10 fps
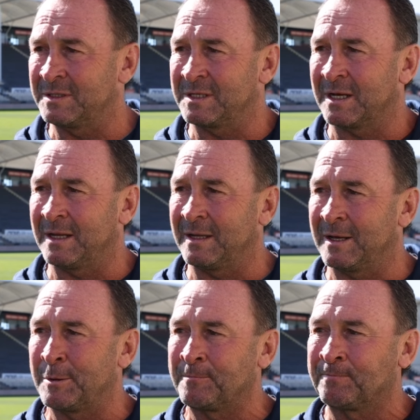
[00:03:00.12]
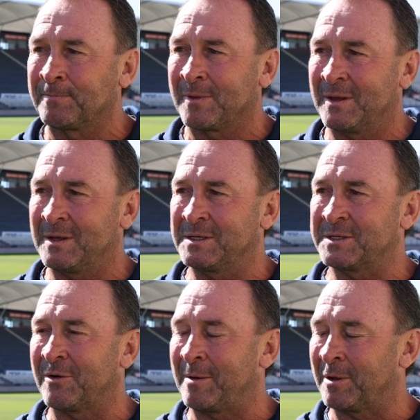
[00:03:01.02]
he's a uh,
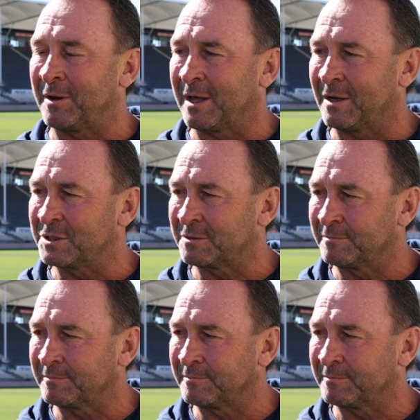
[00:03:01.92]
he's a great bloke to coach.